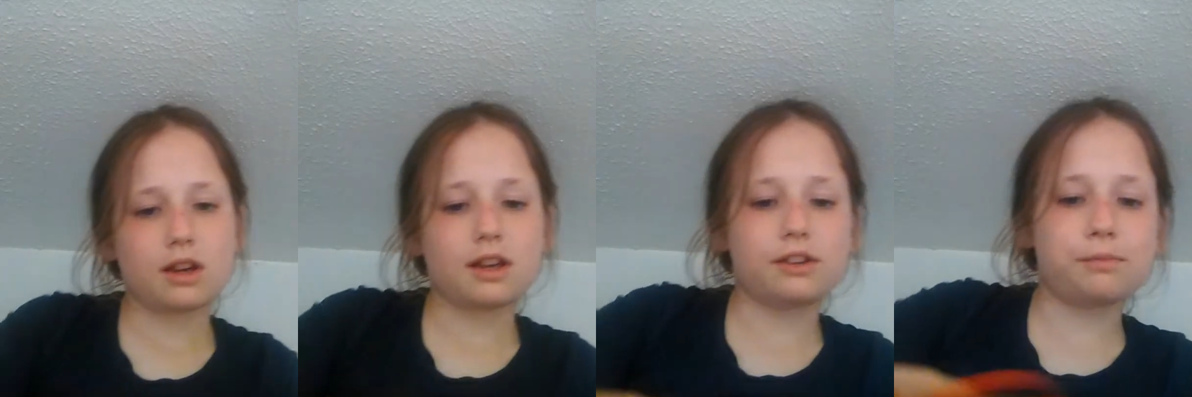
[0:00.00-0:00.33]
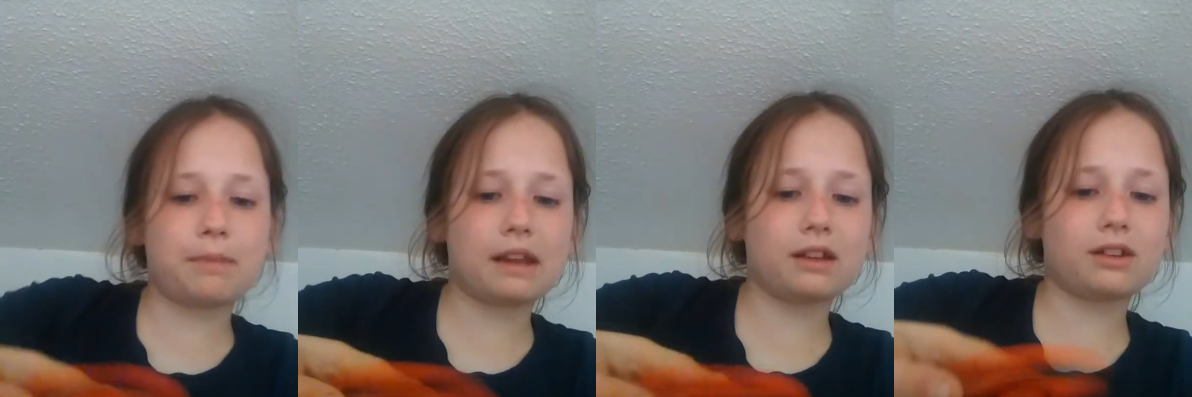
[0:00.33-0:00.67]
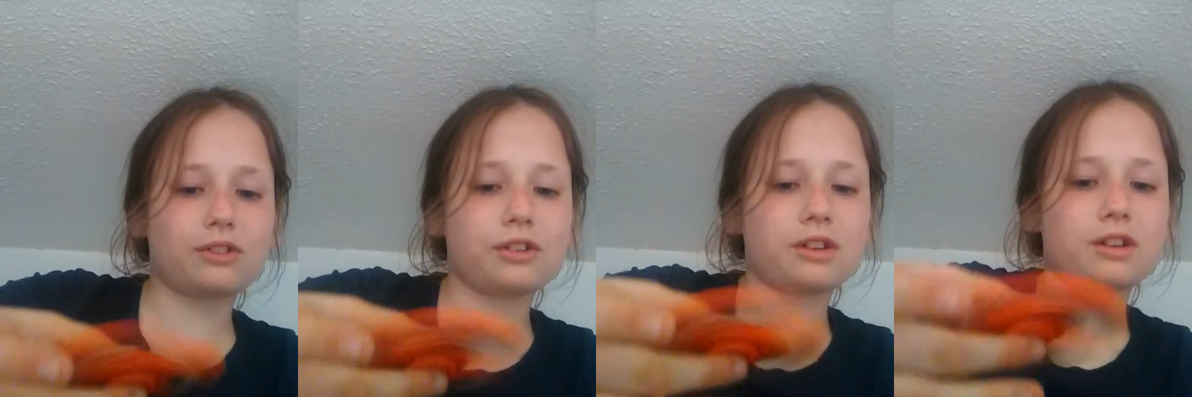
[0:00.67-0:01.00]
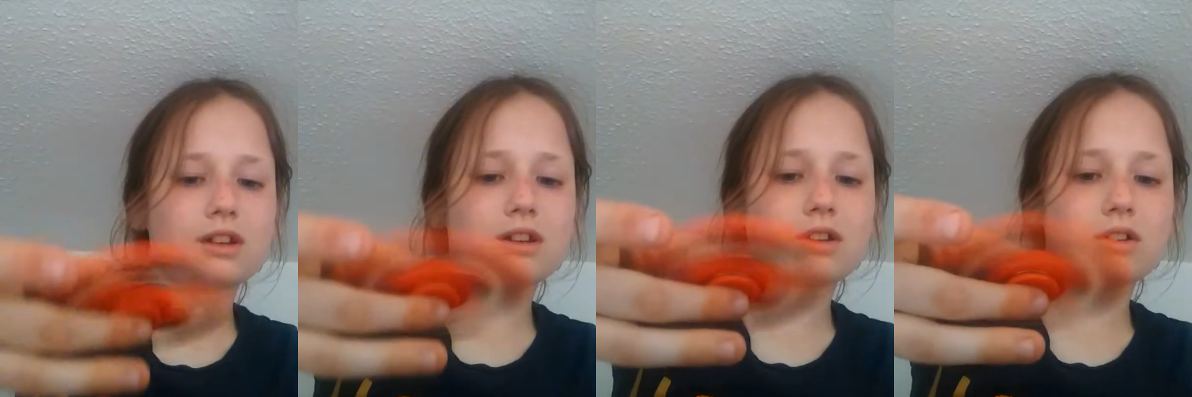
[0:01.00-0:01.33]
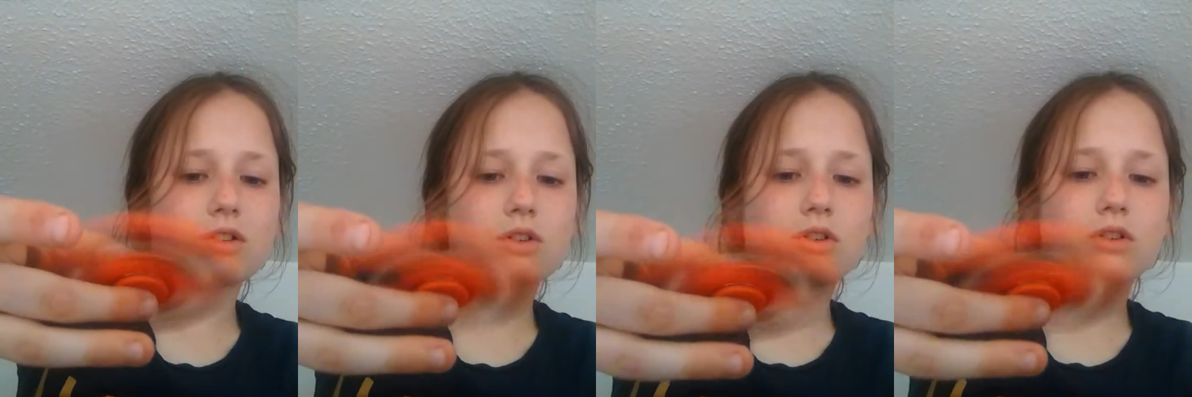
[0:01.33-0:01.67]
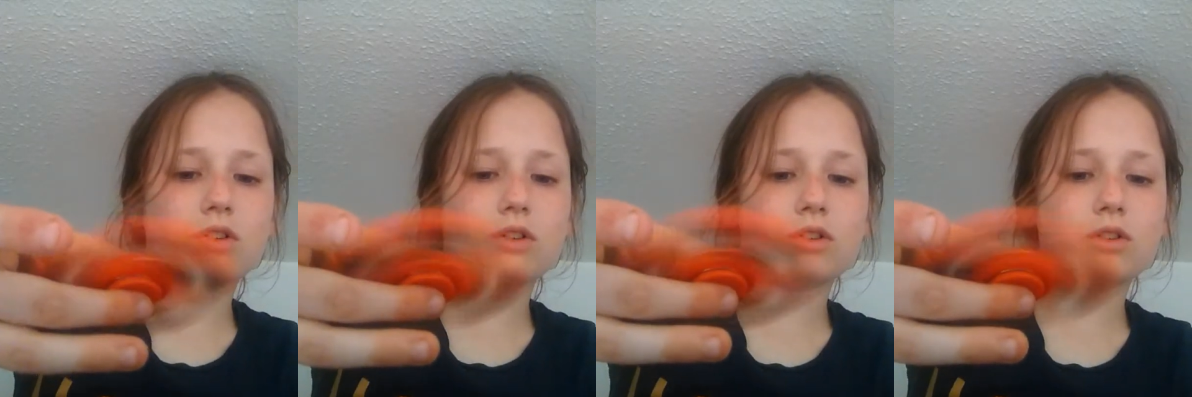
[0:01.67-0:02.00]
It's balancing it
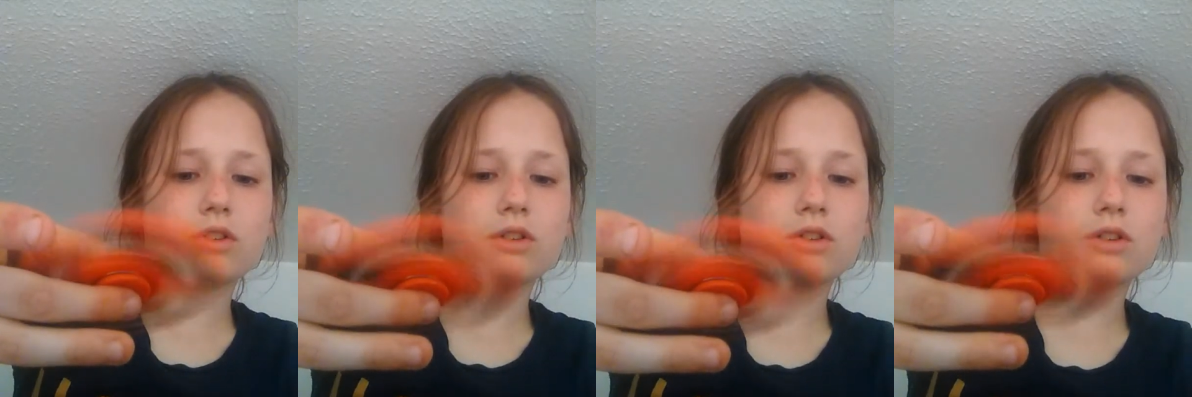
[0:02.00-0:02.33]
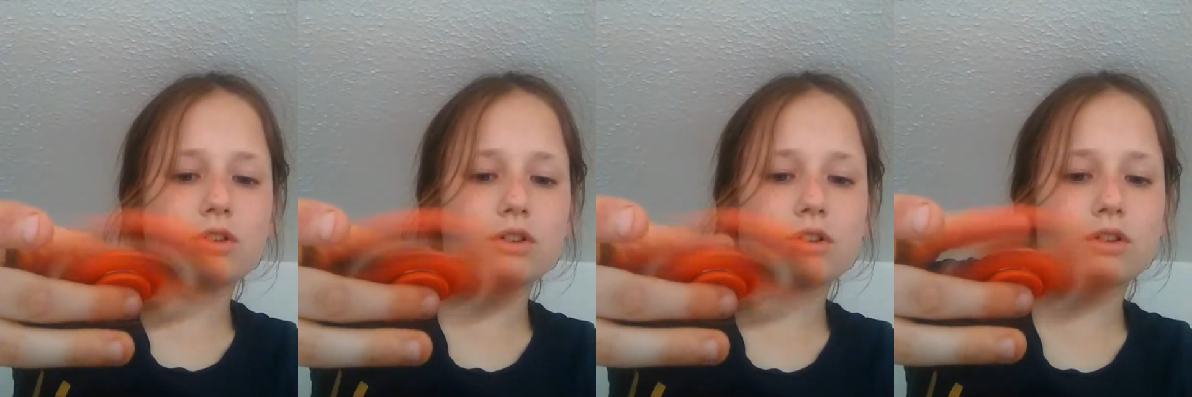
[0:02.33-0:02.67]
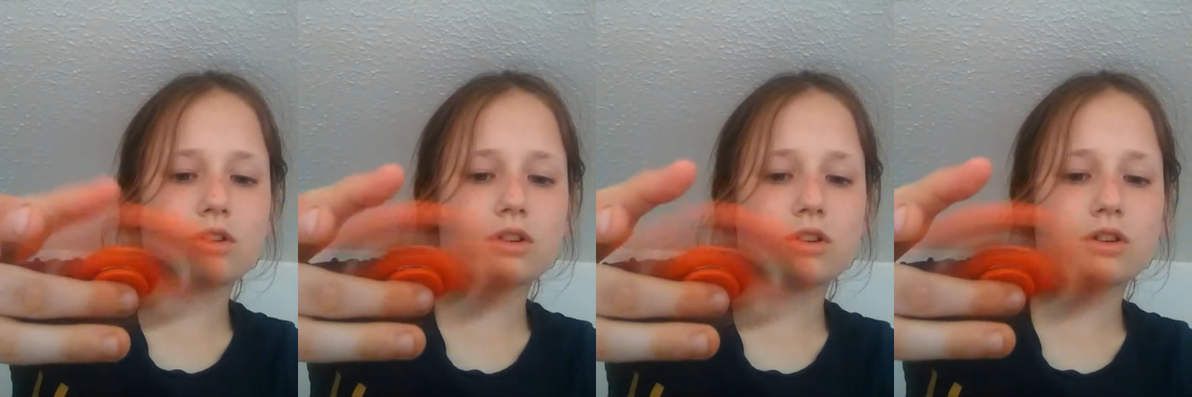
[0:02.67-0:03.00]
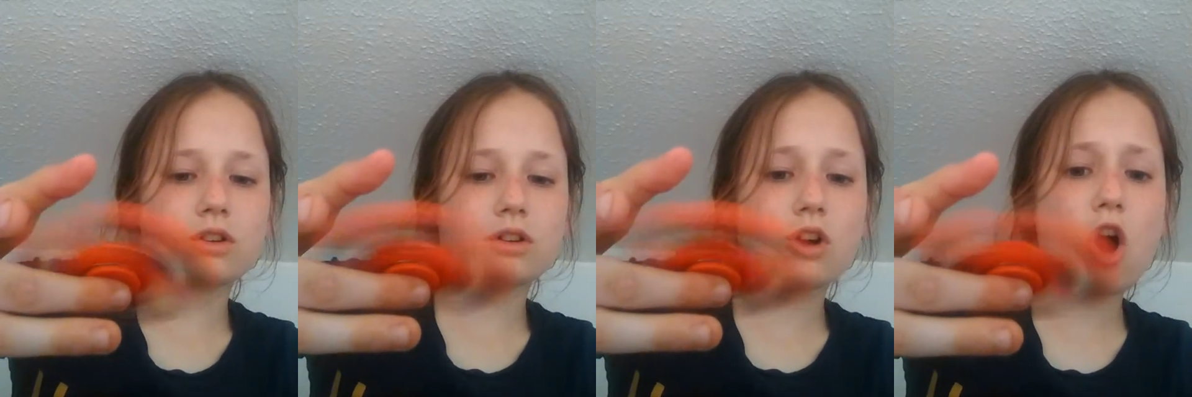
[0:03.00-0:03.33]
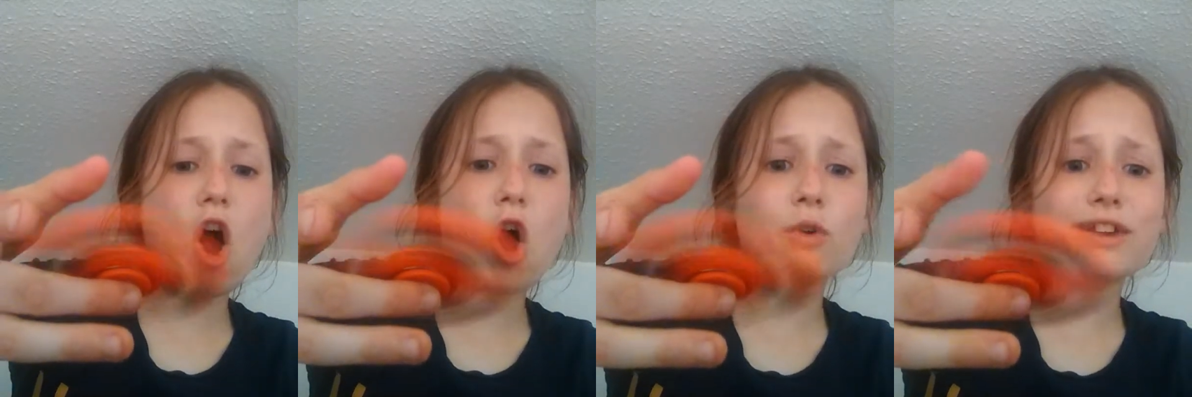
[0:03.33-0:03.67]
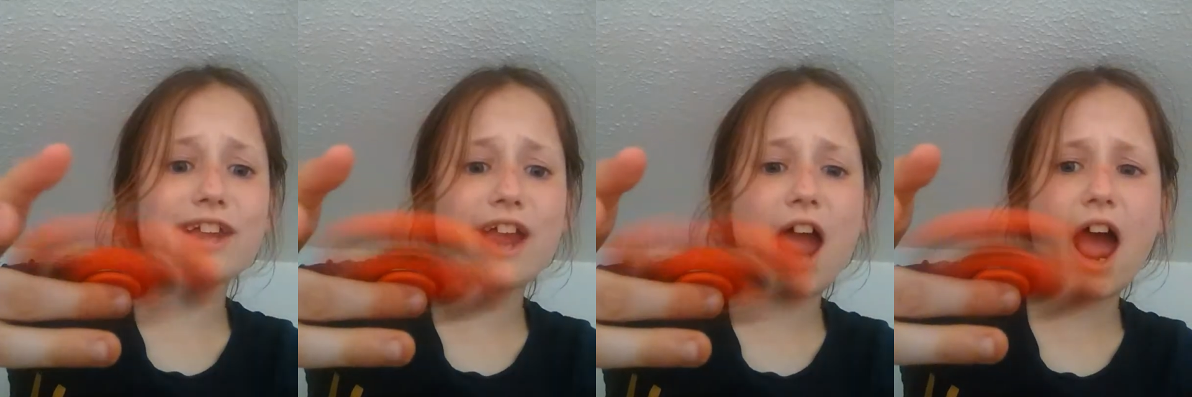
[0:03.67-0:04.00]
on... Oh,
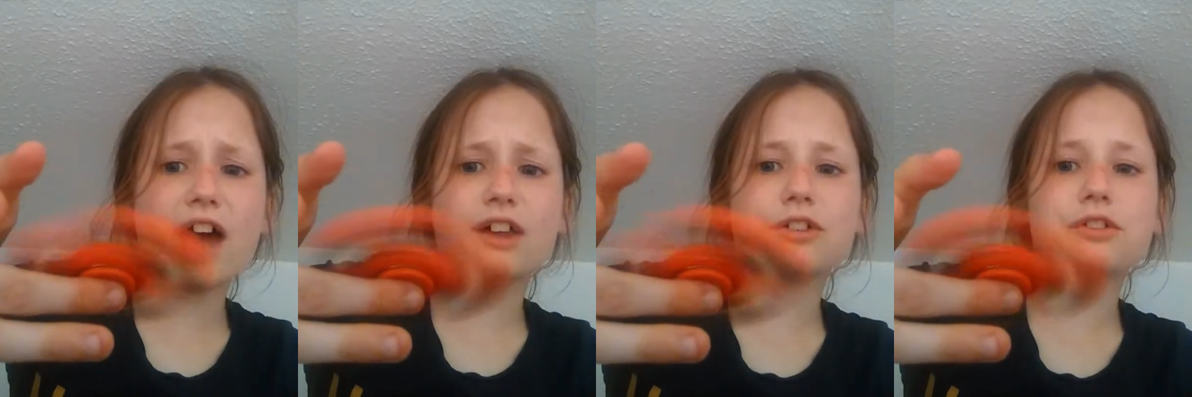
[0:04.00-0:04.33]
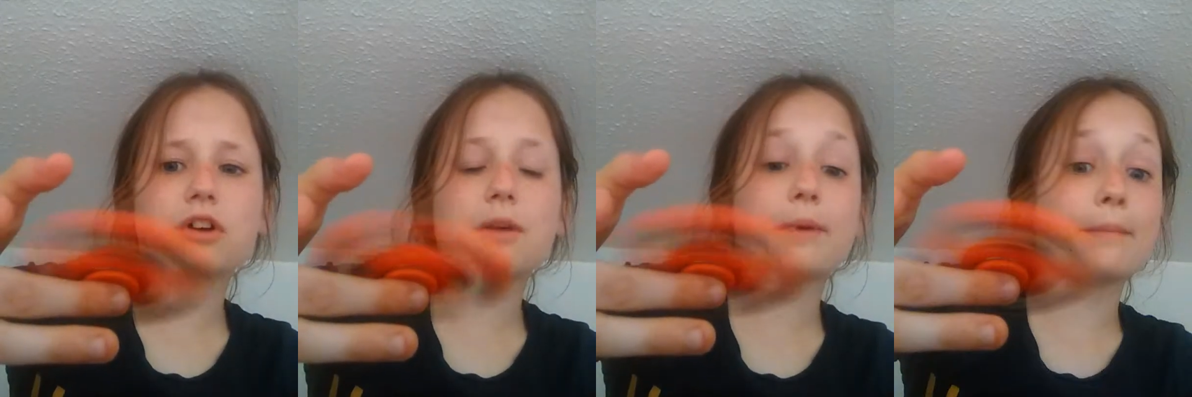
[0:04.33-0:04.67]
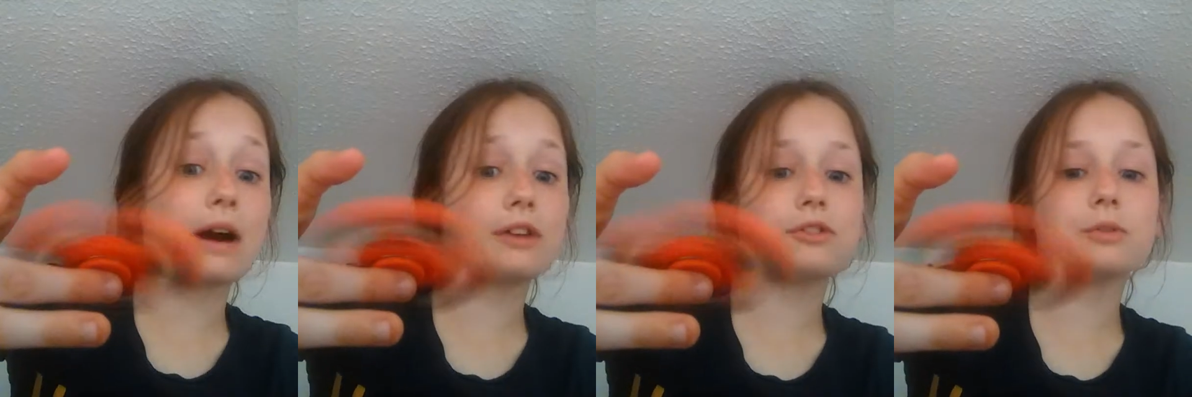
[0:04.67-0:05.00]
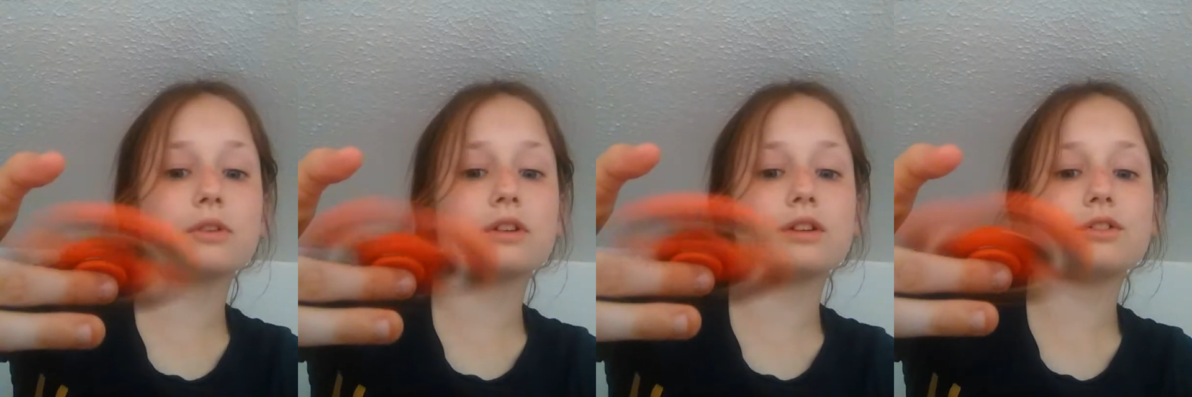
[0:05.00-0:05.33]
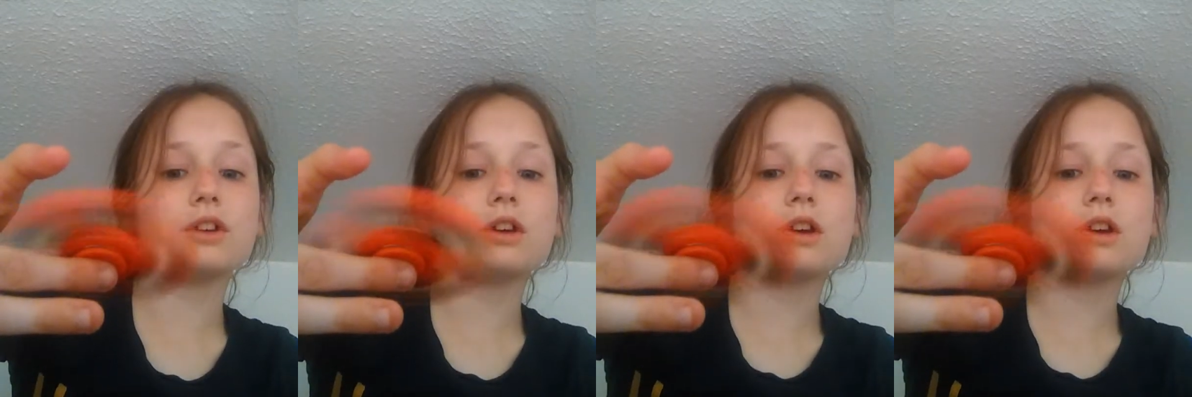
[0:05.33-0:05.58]
yes! I'm a master at this.